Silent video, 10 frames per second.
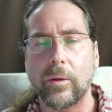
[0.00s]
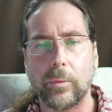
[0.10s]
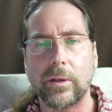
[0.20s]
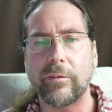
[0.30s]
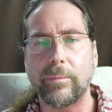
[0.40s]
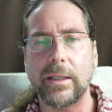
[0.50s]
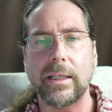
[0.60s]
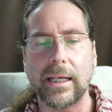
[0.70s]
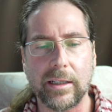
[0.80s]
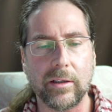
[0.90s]
would have
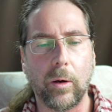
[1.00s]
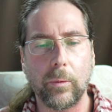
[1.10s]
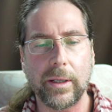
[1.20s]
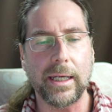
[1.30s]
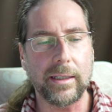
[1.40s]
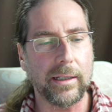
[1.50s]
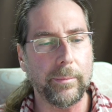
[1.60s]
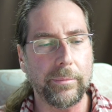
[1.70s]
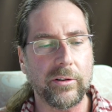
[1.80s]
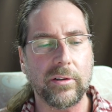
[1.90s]
been at an okay
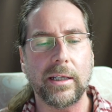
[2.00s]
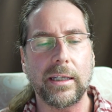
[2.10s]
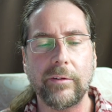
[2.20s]
temperature,